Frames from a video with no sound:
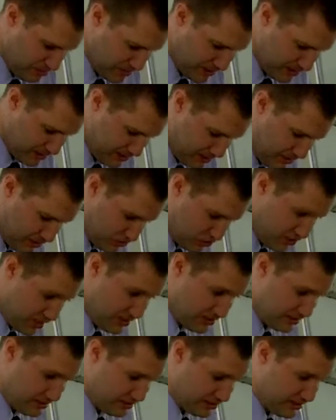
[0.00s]
But
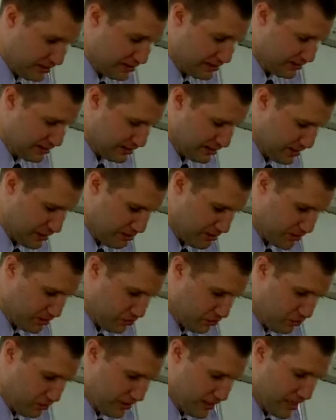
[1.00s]
Jesus didn't sleep. He
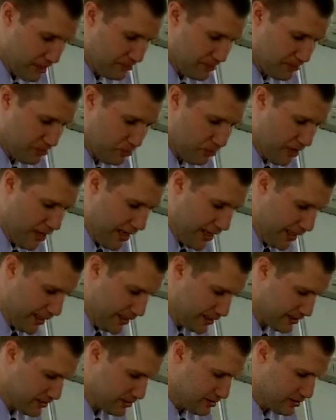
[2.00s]
told them to
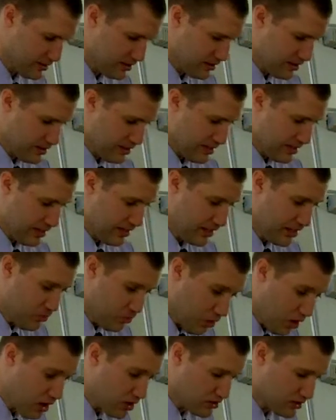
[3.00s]
pray. And he
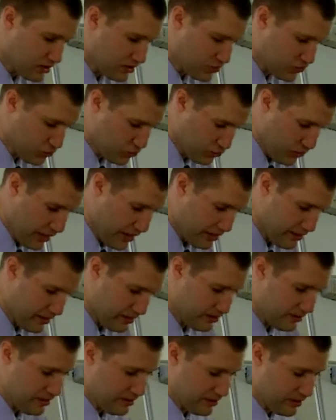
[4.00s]
was
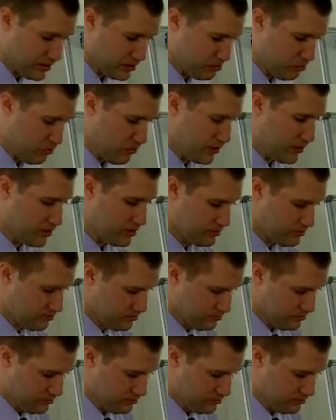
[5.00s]
strengthened at this point.